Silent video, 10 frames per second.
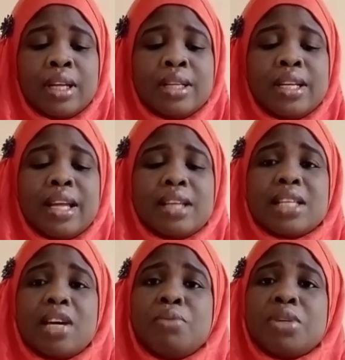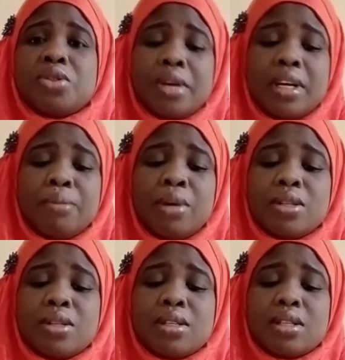The next I'll be talking
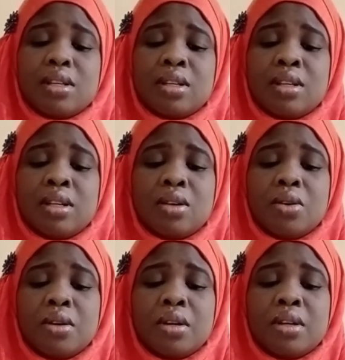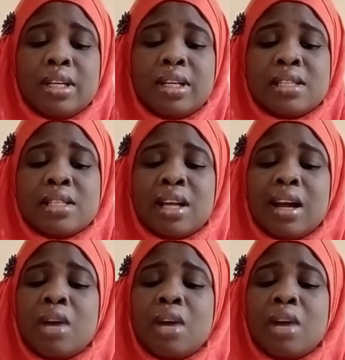about is